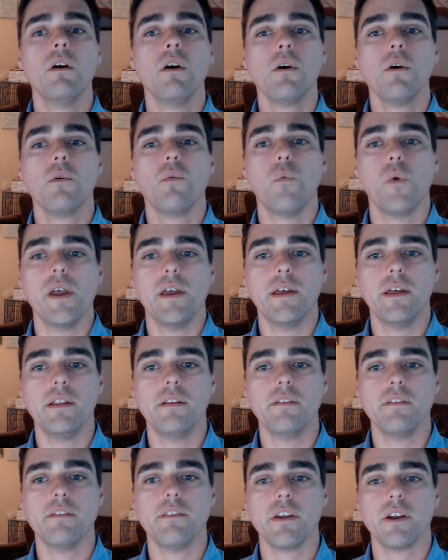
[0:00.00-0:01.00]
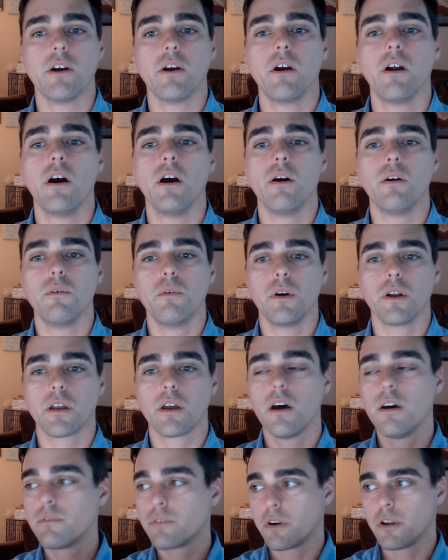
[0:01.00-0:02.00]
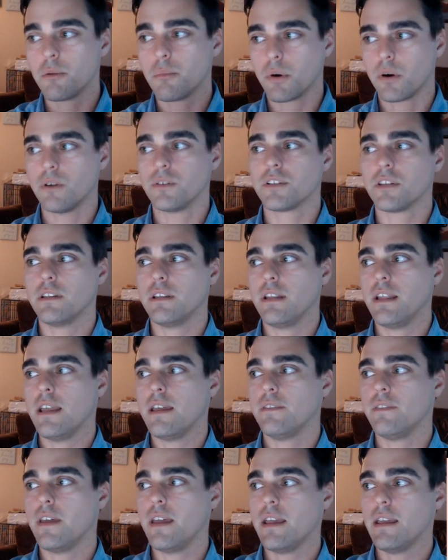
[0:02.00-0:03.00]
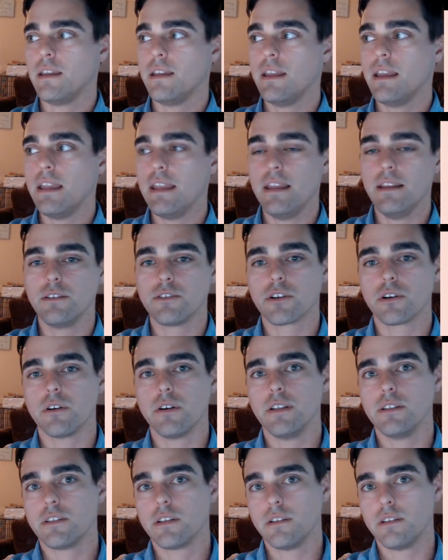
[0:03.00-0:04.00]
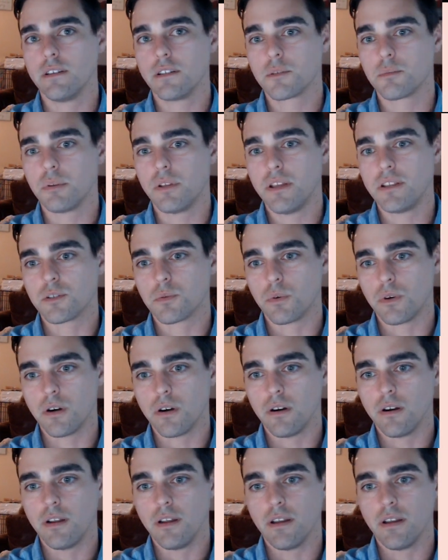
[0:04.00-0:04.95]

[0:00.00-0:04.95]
when they're a recovering person and they enter into this place where